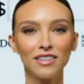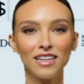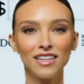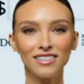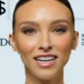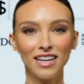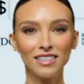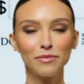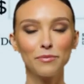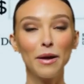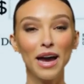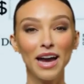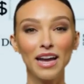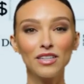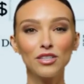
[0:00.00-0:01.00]
that says
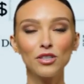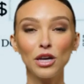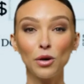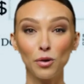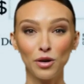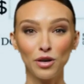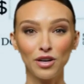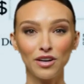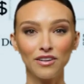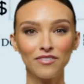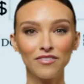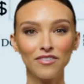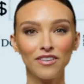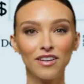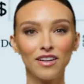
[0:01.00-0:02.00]
pay to the order
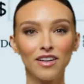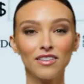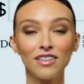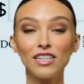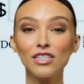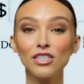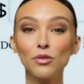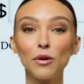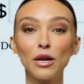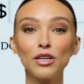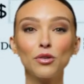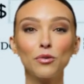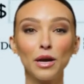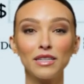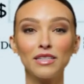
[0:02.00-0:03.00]
of. This is where
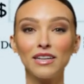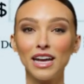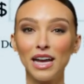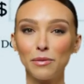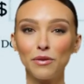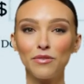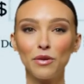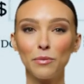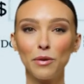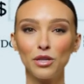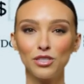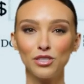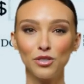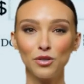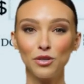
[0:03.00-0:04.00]
you write the name of the
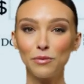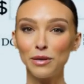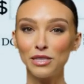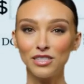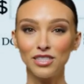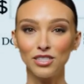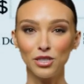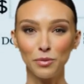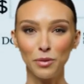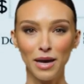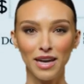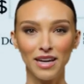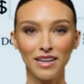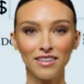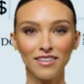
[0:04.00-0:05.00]
person or the business you're
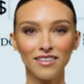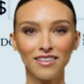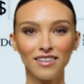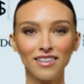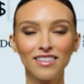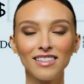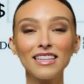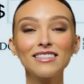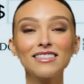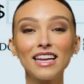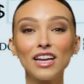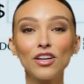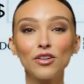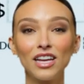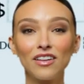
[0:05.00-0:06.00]
paying. Let's say
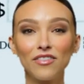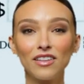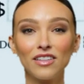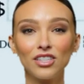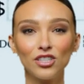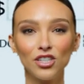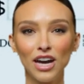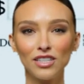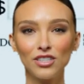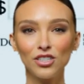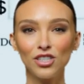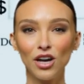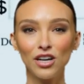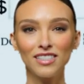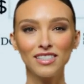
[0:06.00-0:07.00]
you're giving this check to
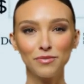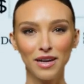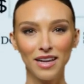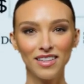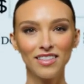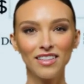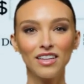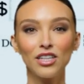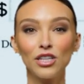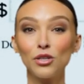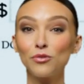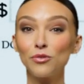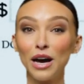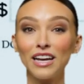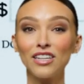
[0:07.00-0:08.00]
John Smith.
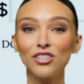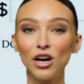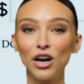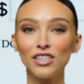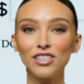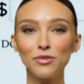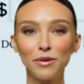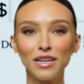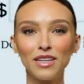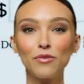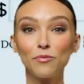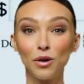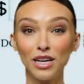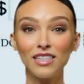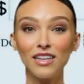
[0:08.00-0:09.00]
You'd write John Smith
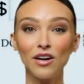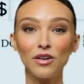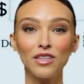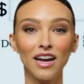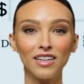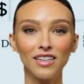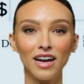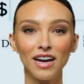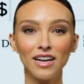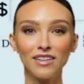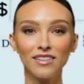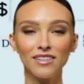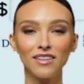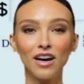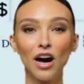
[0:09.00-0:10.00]
right there on that
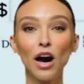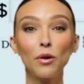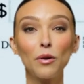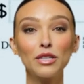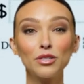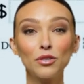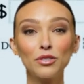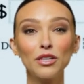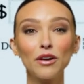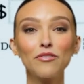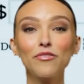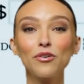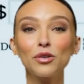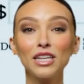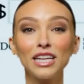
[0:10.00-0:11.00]
line. Always use their
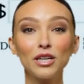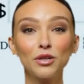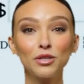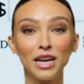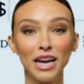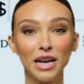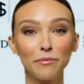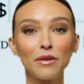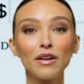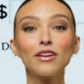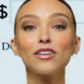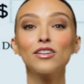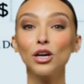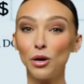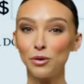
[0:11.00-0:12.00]
full legal name,
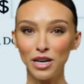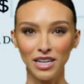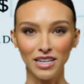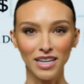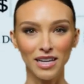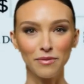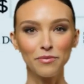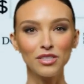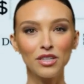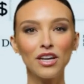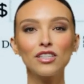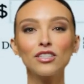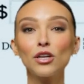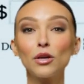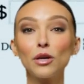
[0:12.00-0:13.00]
no nicknames,
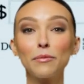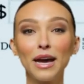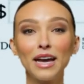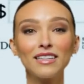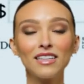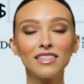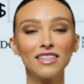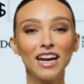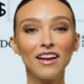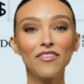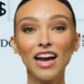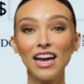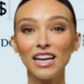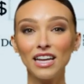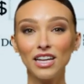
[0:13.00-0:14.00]
so the bank doesn't have
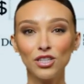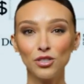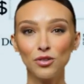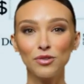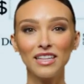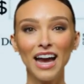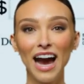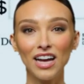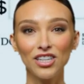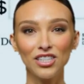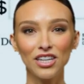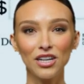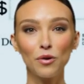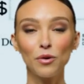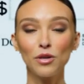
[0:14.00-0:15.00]
any issues
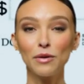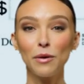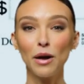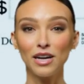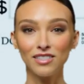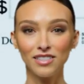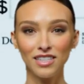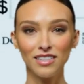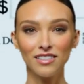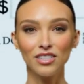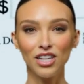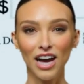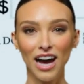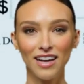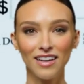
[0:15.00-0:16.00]
cashing or depositing the
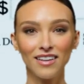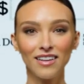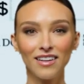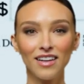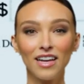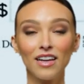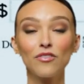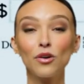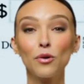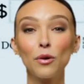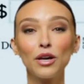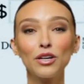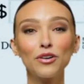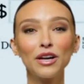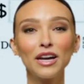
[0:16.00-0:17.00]
check. If you're
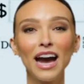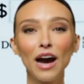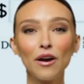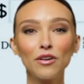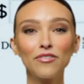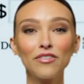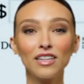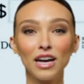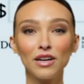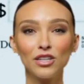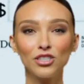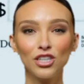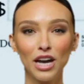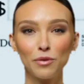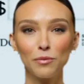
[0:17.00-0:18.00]
wondering how to fill out a
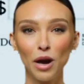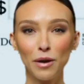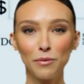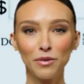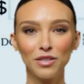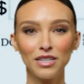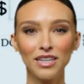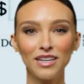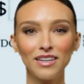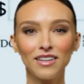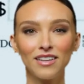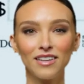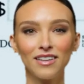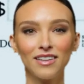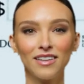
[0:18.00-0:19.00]
check properly,
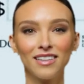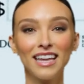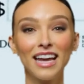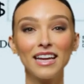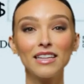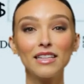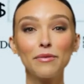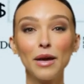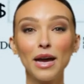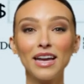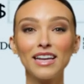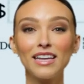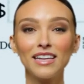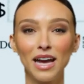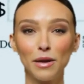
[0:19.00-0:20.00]
getting the
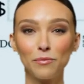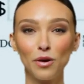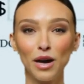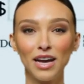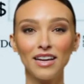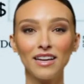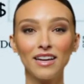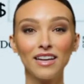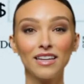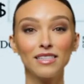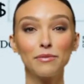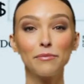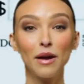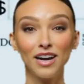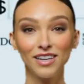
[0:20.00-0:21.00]
payee name right is
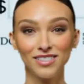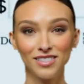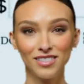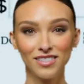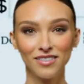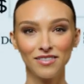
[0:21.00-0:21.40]
a must.